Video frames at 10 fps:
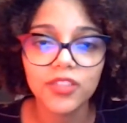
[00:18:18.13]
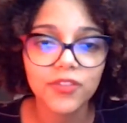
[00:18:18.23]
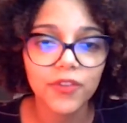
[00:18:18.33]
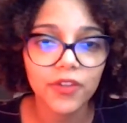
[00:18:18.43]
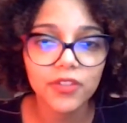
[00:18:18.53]

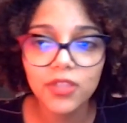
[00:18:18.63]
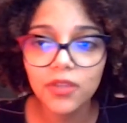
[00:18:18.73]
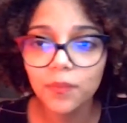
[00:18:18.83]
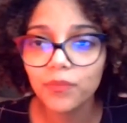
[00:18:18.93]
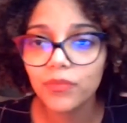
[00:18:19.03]

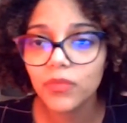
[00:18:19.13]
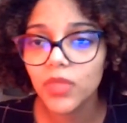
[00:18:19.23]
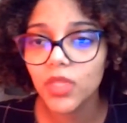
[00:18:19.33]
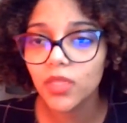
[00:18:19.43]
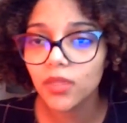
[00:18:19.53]
starting,
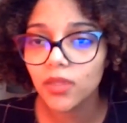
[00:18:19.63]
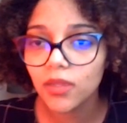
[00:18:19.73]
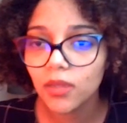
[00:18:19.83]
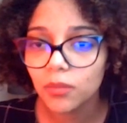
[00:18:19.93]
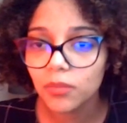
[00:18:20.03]

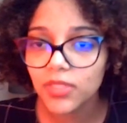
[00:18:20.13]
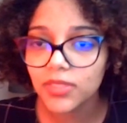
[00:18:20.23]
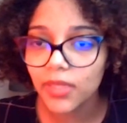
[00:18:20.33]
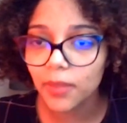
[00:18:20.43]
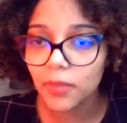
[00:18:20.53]

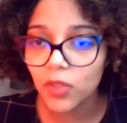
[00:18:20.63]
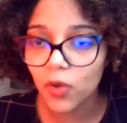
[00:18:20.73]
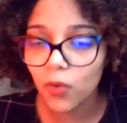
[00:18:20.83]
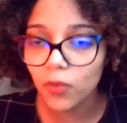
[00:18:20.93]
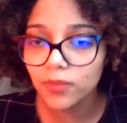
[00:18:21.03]
please let me
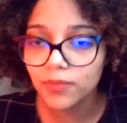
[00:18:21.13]
know.